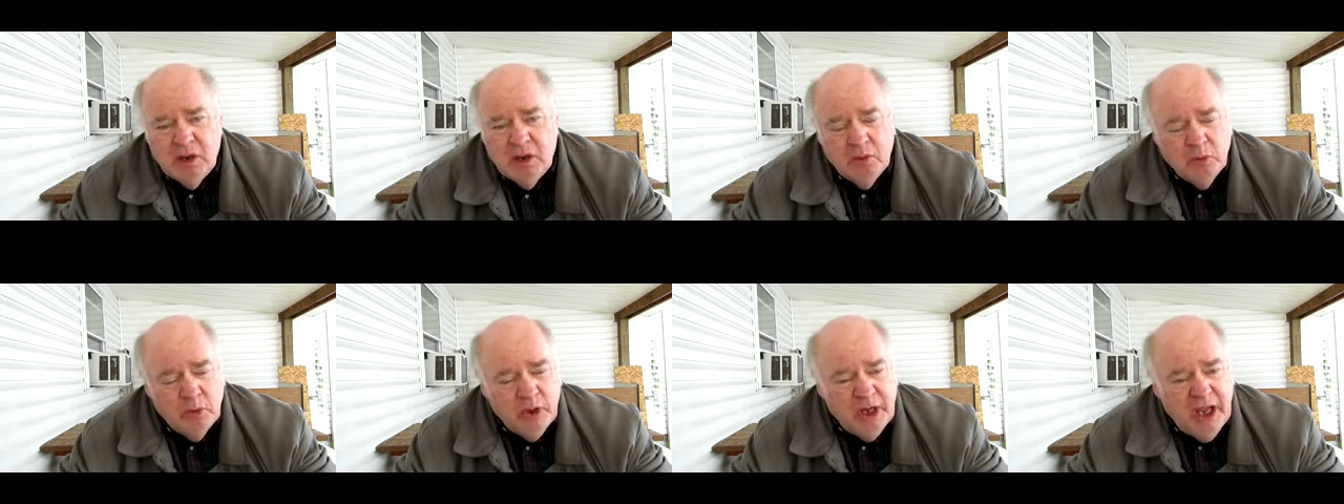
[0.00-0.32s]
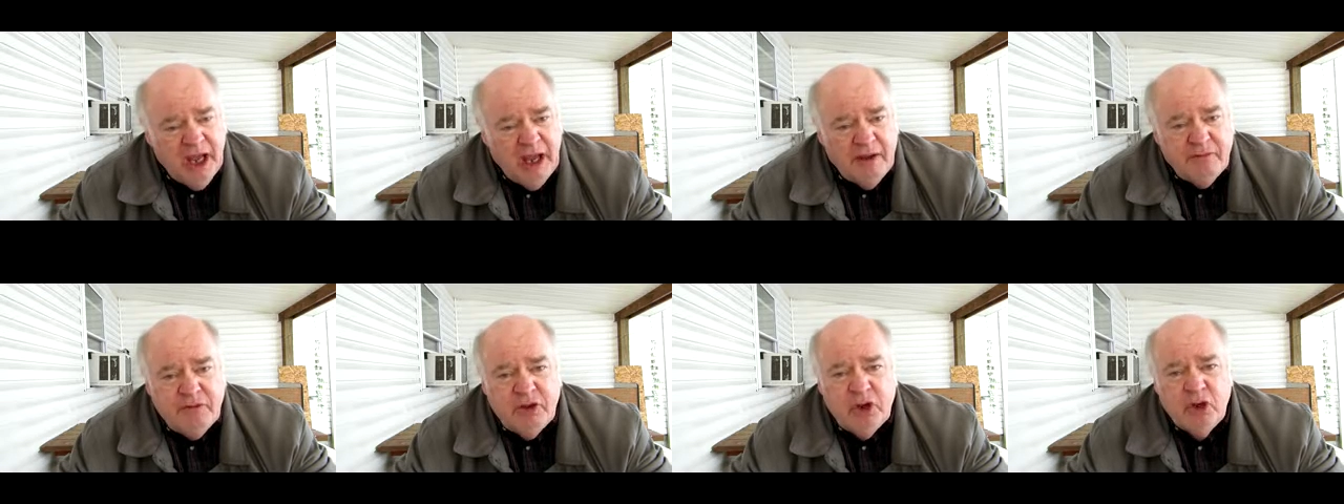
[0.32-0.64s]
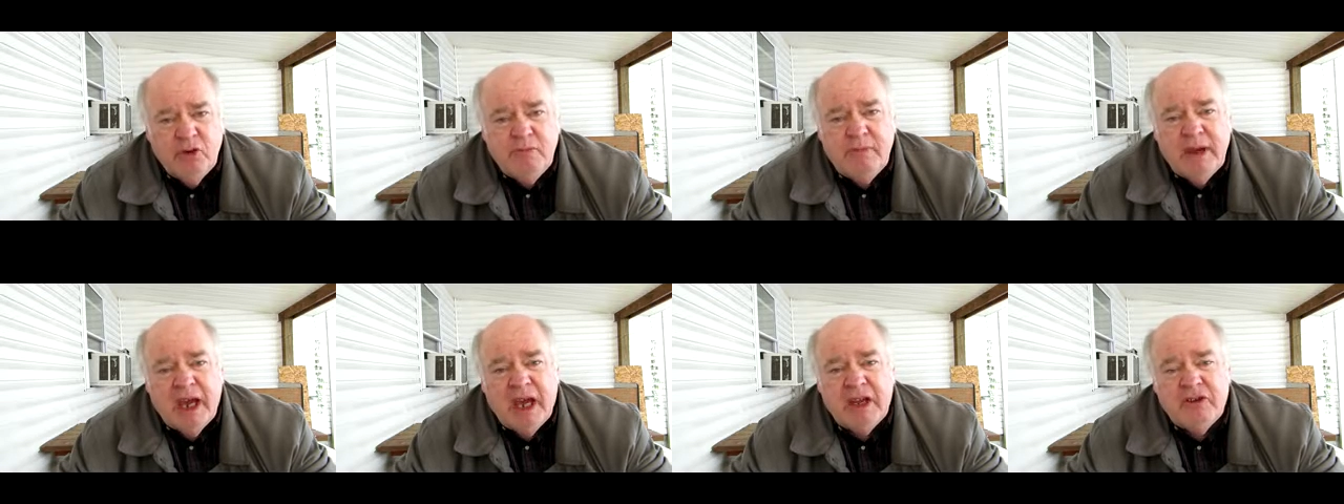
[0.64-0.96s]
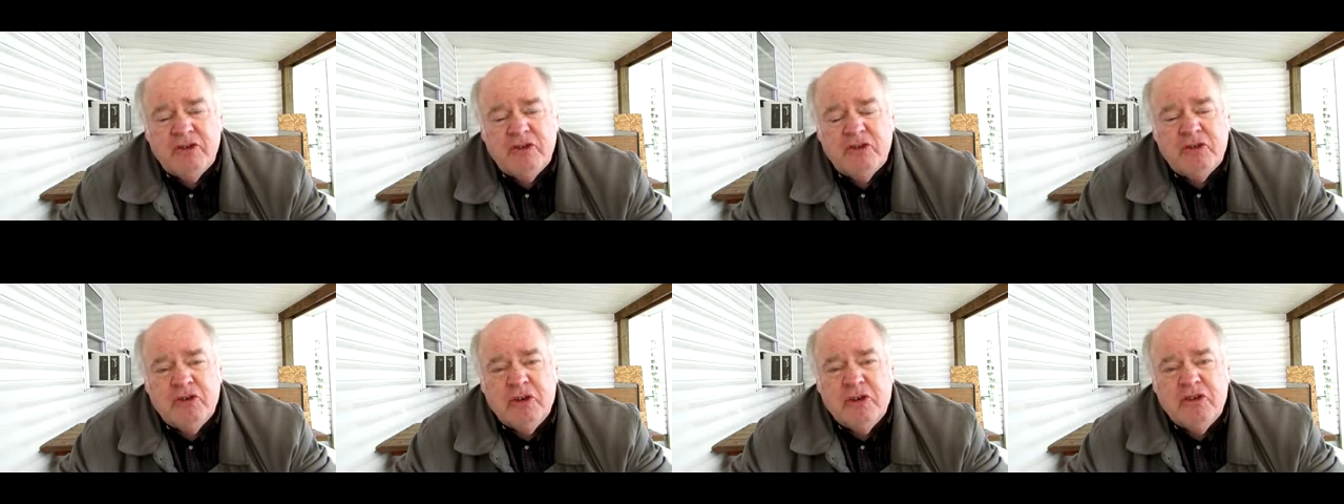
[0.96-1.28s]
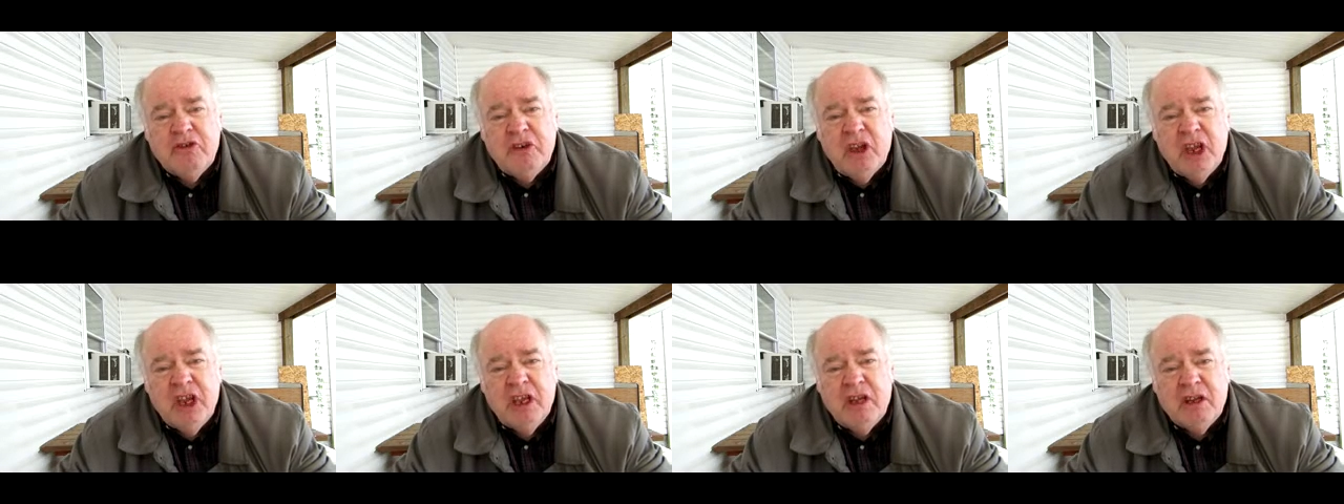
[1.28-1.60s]
We have two
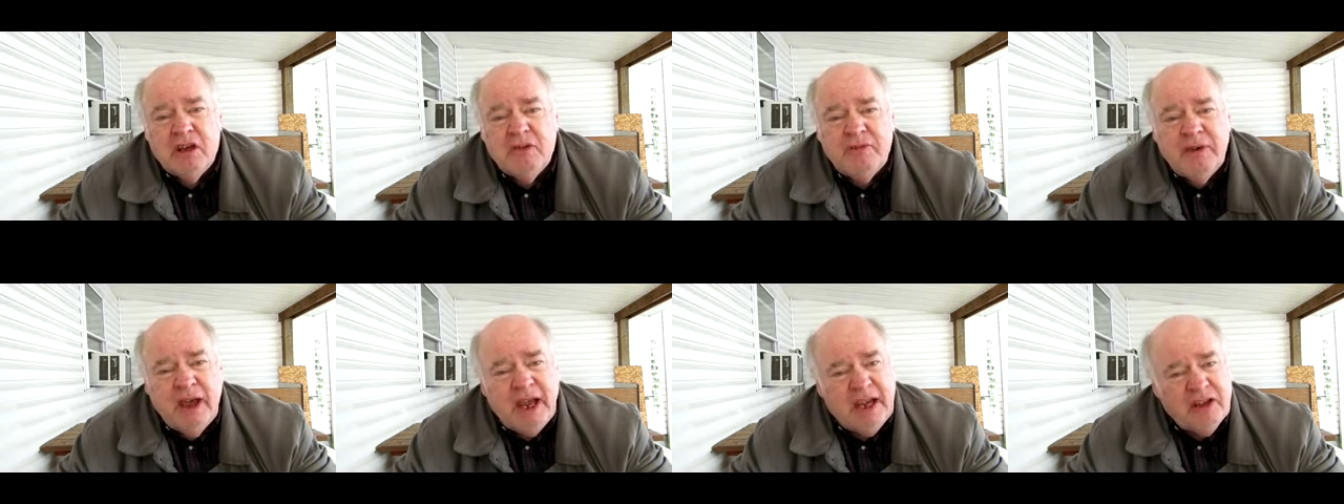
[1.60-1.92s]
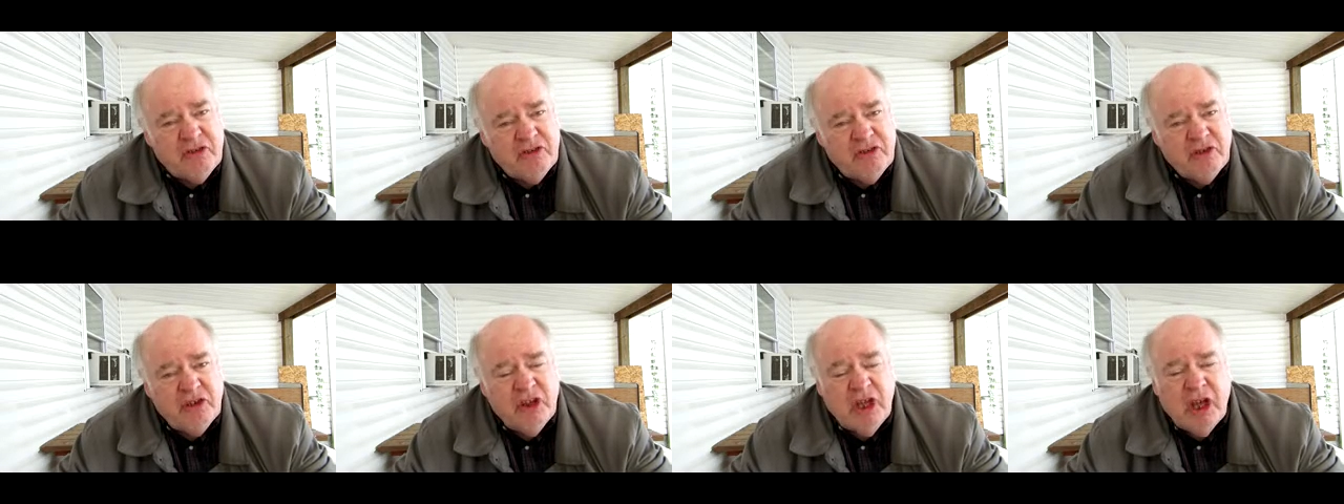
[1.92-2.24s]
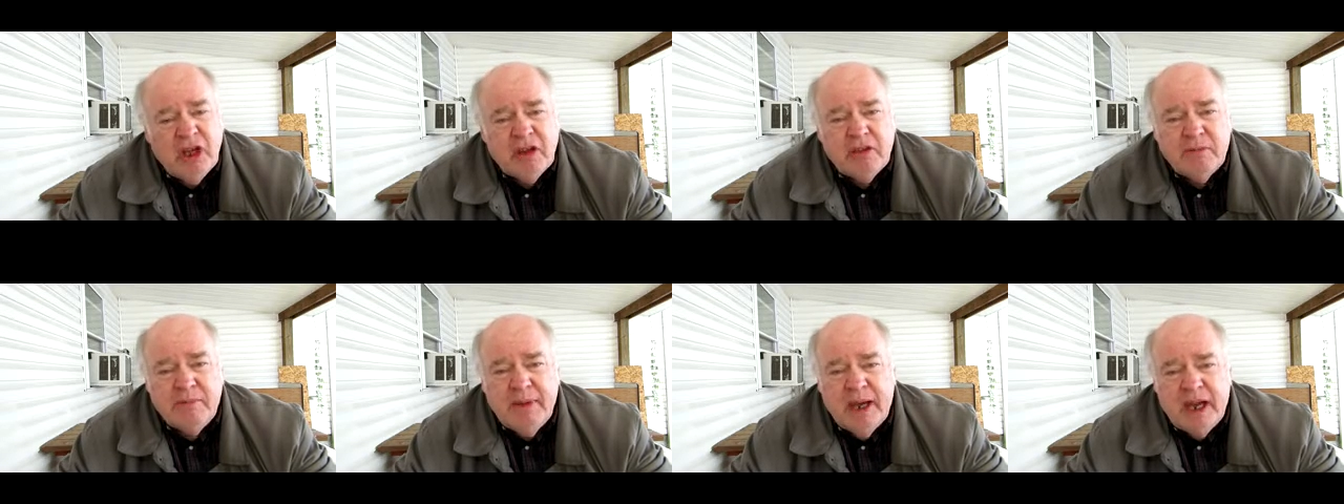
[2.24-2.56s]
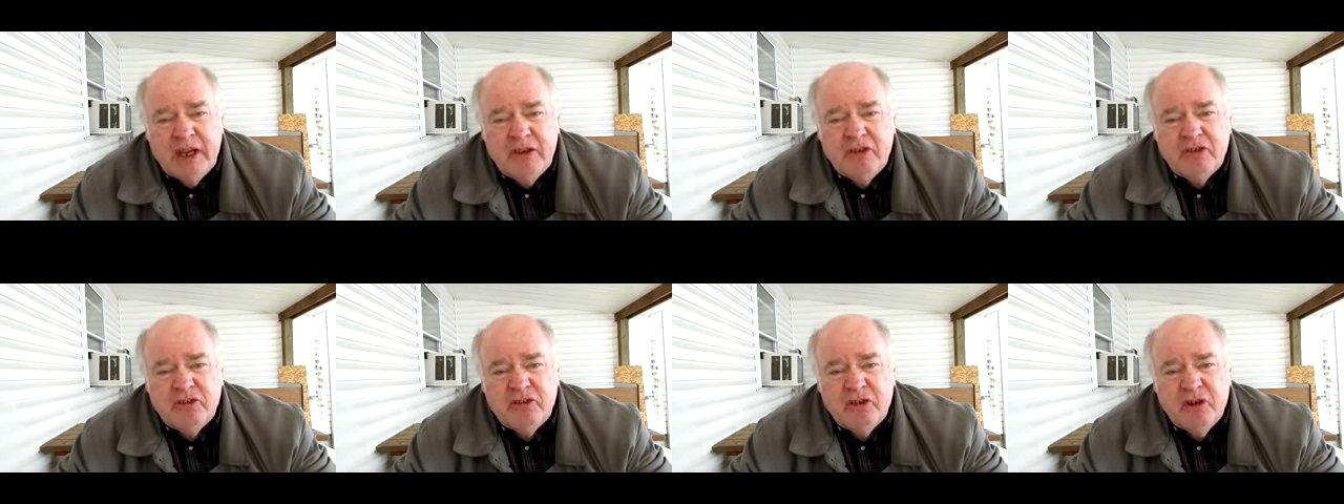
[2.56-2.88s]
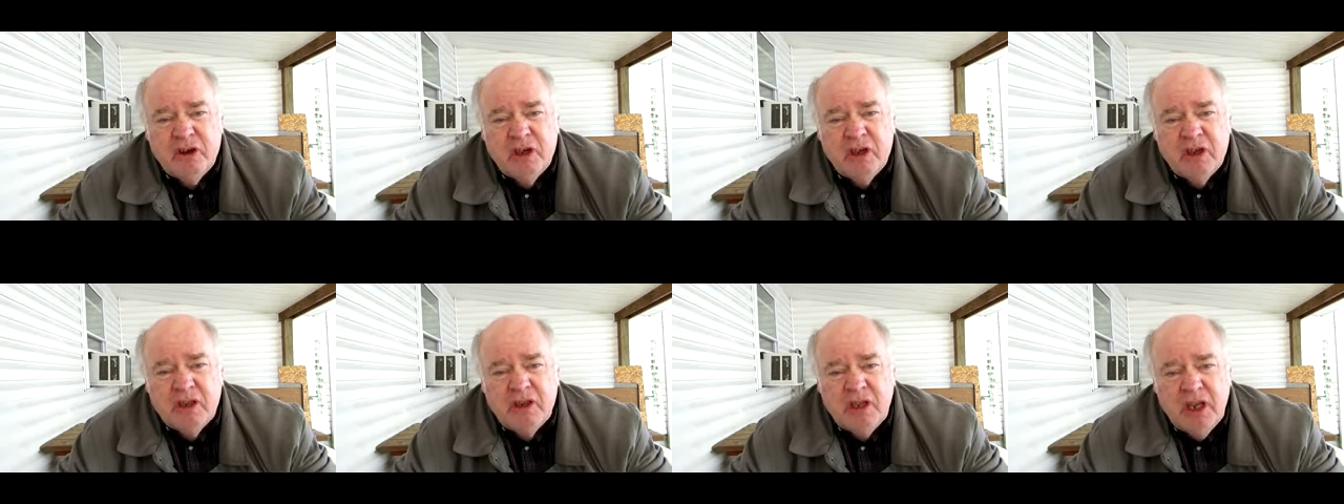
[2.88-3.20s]
magistrates. He could have asked the other magistrate.